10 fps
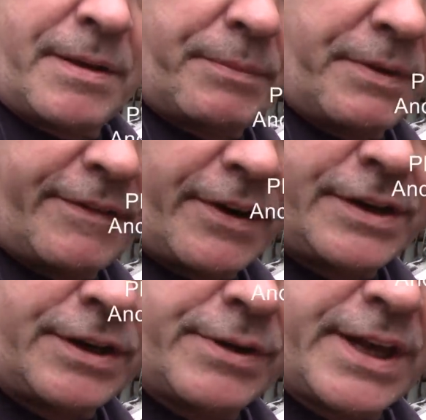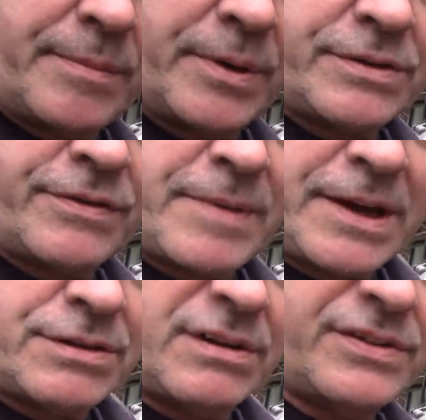you've got a new gearbox from
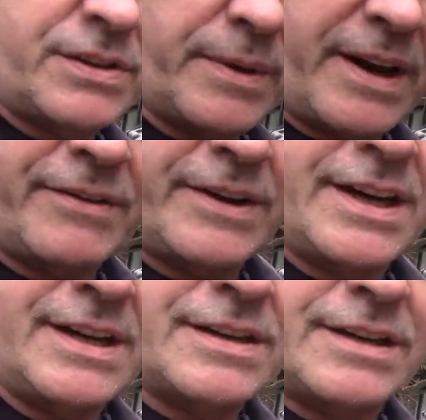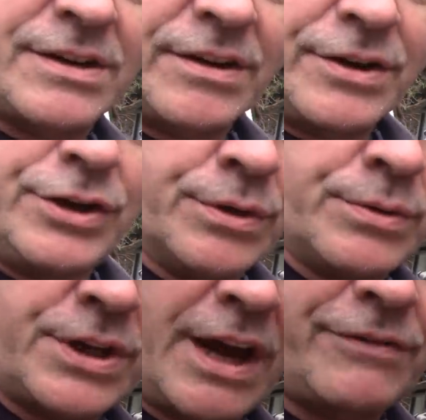Ashcroft's or whatever it is, and it's got a new
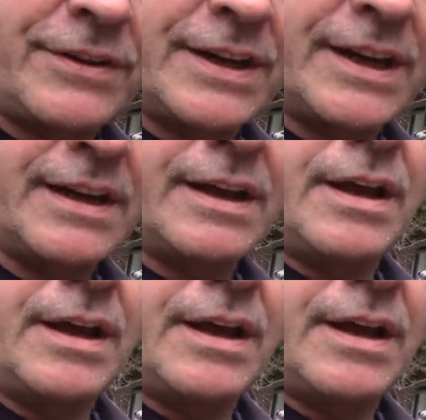shaft in it,